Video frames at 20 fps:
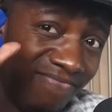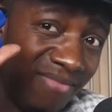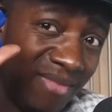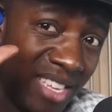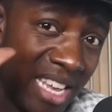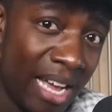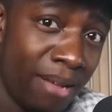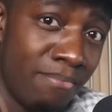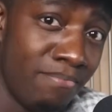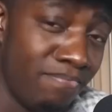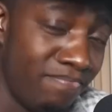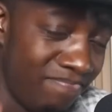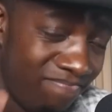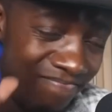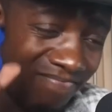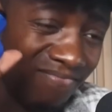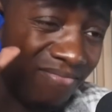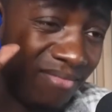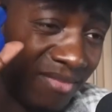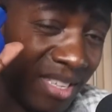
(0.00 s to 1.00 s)
yeah,
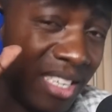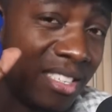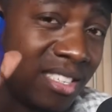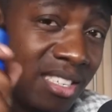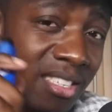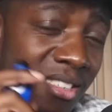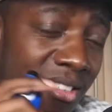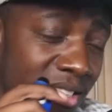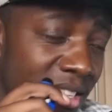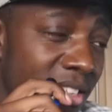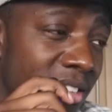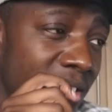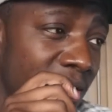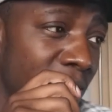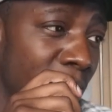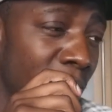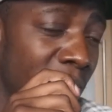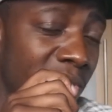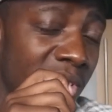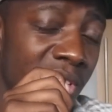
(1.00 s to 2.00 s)
this is
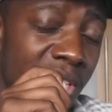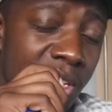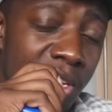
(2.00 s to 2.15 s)
the one.